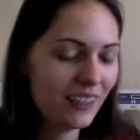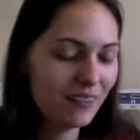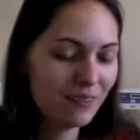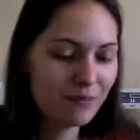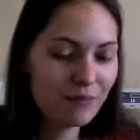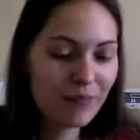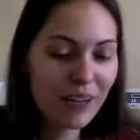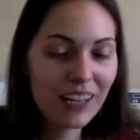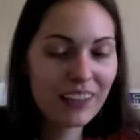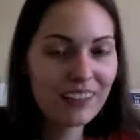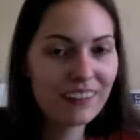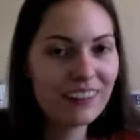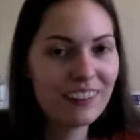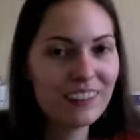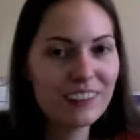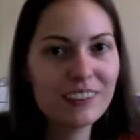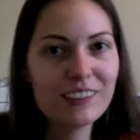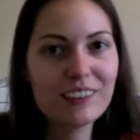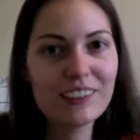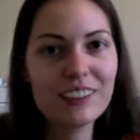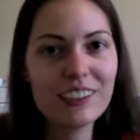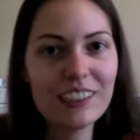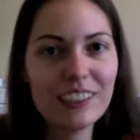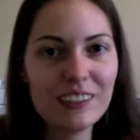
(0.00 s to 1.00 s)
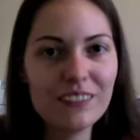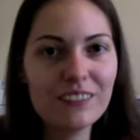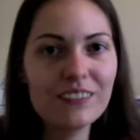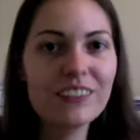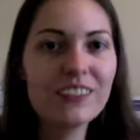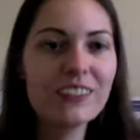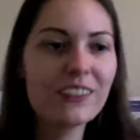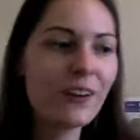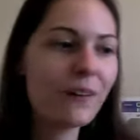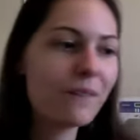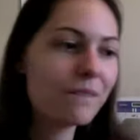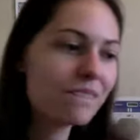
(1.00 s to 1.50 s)
Madara's sleeves,
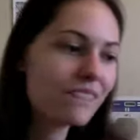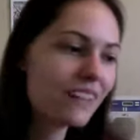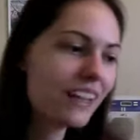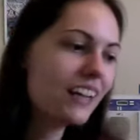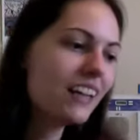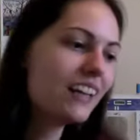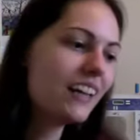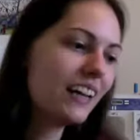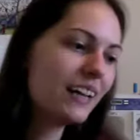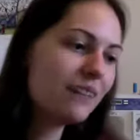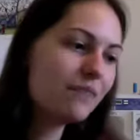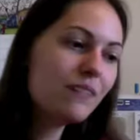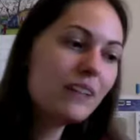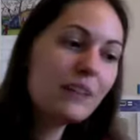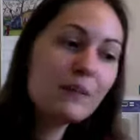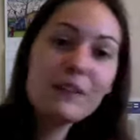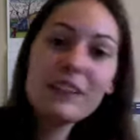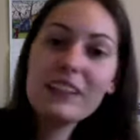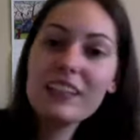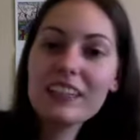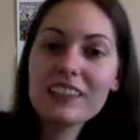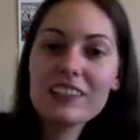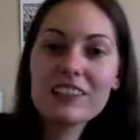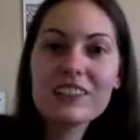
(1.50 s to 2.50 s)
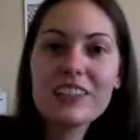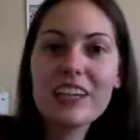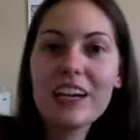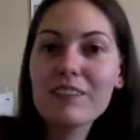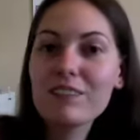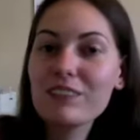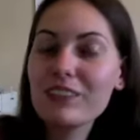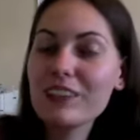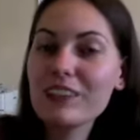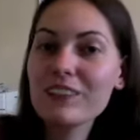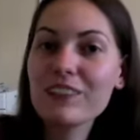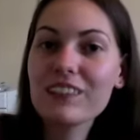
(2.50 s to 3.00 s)
so. And maybe next
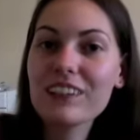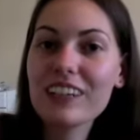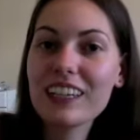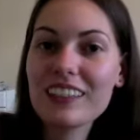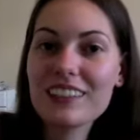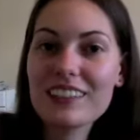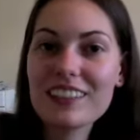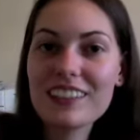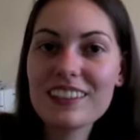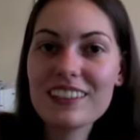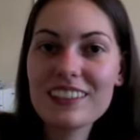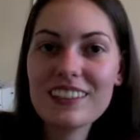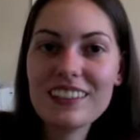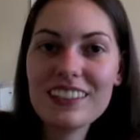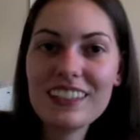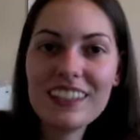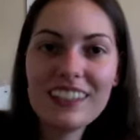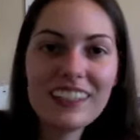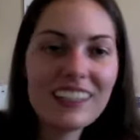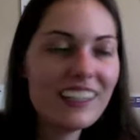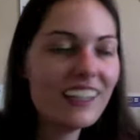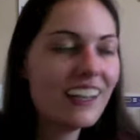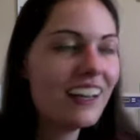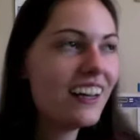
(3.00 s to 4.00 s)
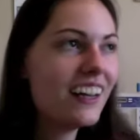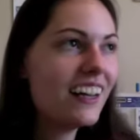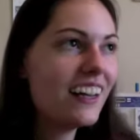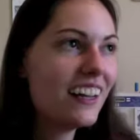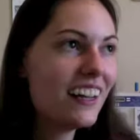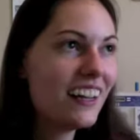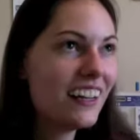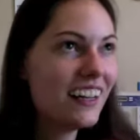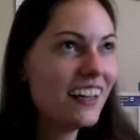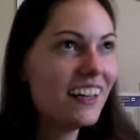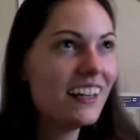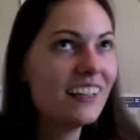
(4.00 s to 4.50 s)
chapter we'll get to see,
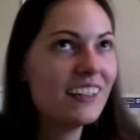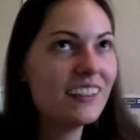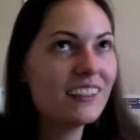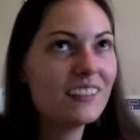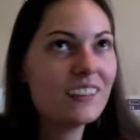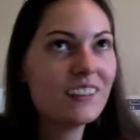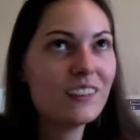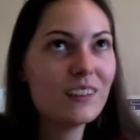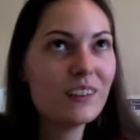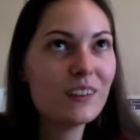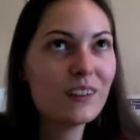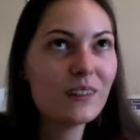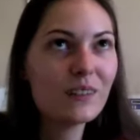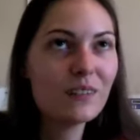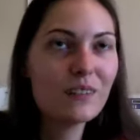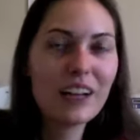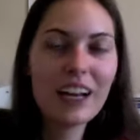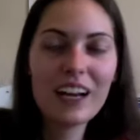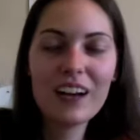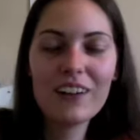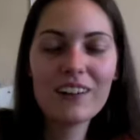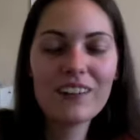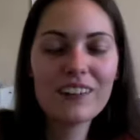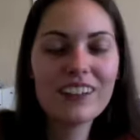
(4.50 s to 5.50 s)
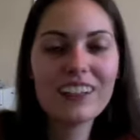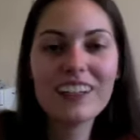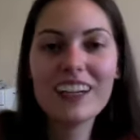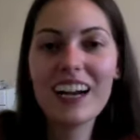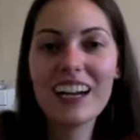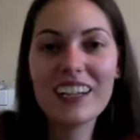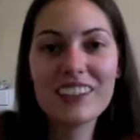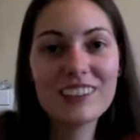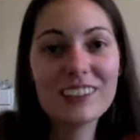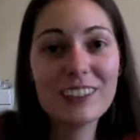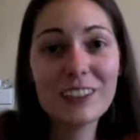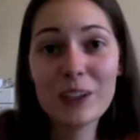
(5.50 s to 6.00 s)
you know, how
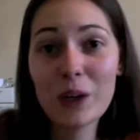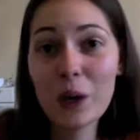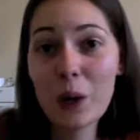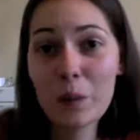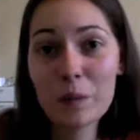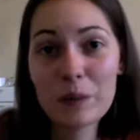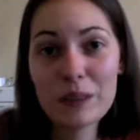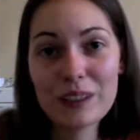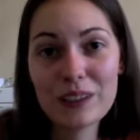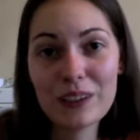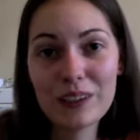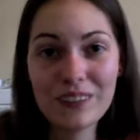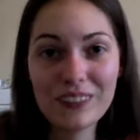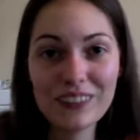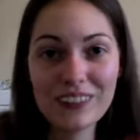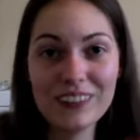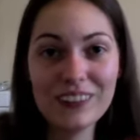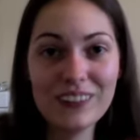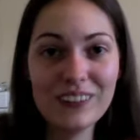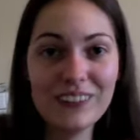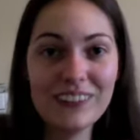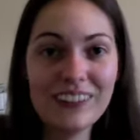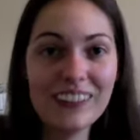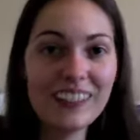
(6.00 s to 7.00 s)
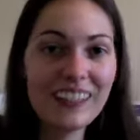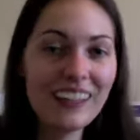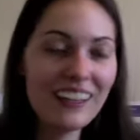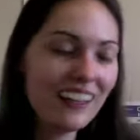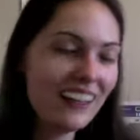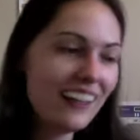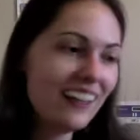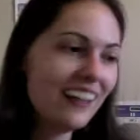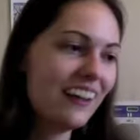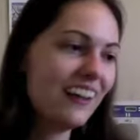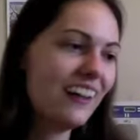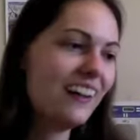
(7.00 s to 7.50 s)
Kakashi and Obito are doing.
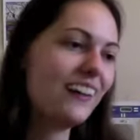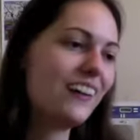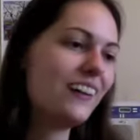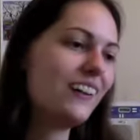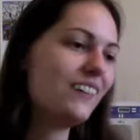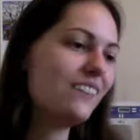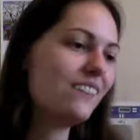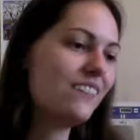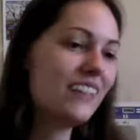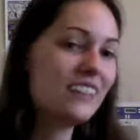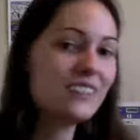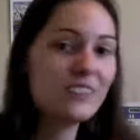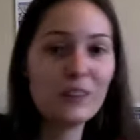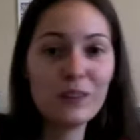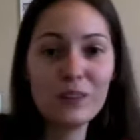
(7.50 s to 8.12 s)
That's a